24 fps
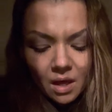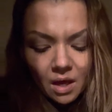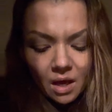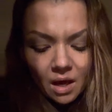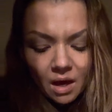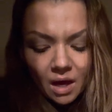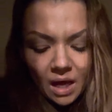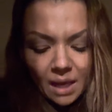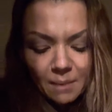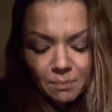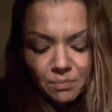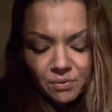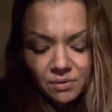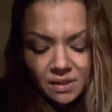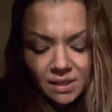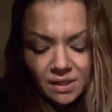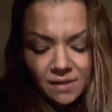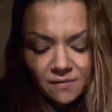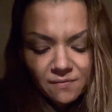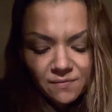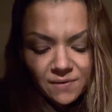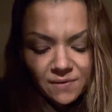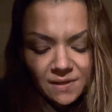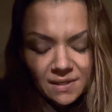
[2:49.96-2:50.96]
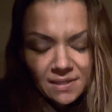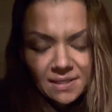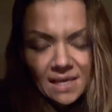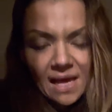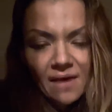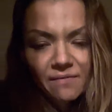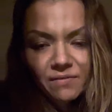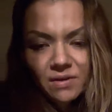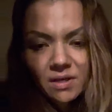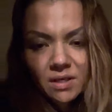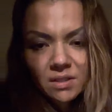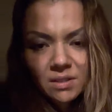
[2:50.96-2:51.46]
I believe he's
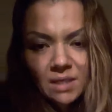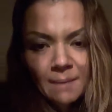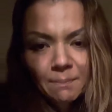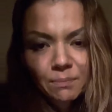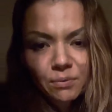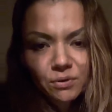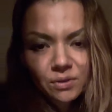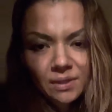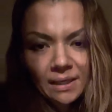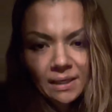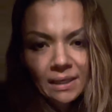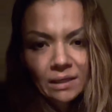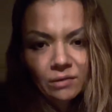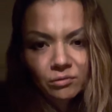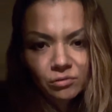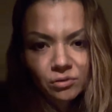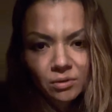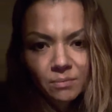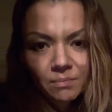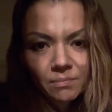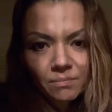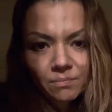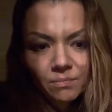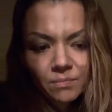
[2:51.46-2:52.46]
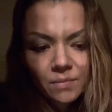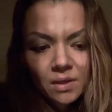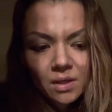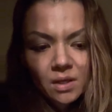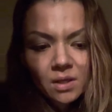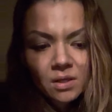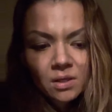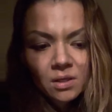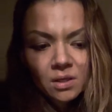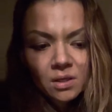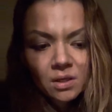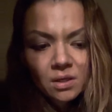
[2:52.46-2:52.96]
having a temper tantrum,
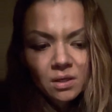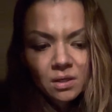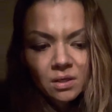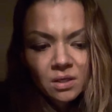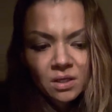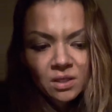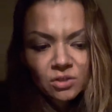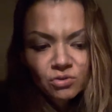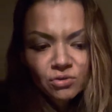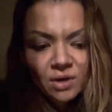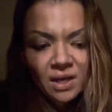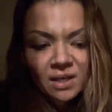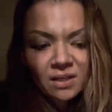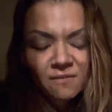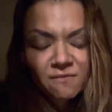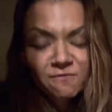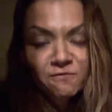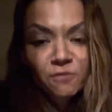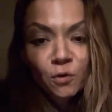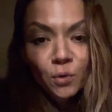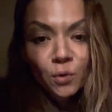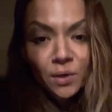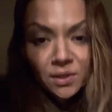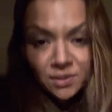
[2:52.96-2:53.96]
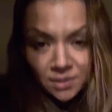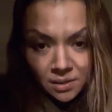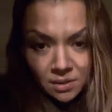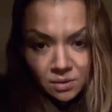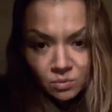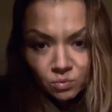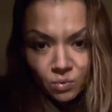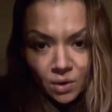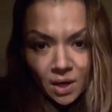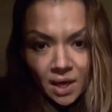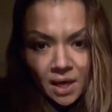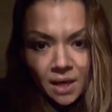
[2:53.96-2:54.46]
trying to force his
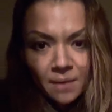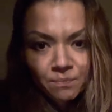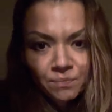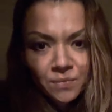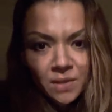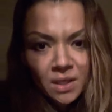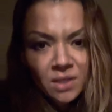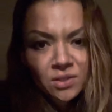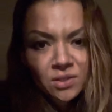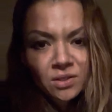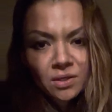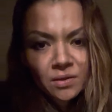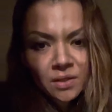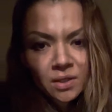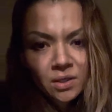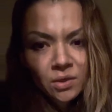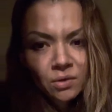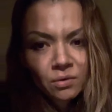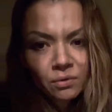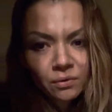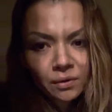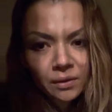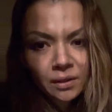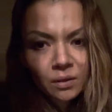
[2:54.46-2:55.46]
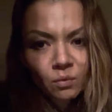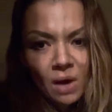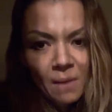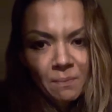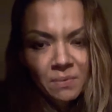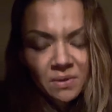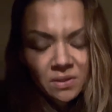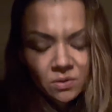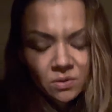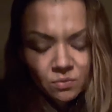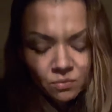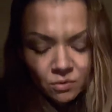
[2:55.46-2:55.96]
way into the nuclear
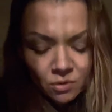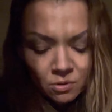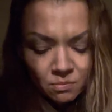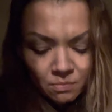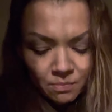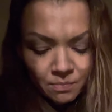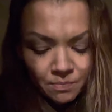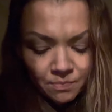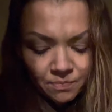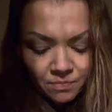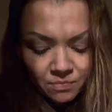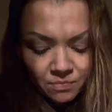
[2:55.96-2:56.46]
weapons room.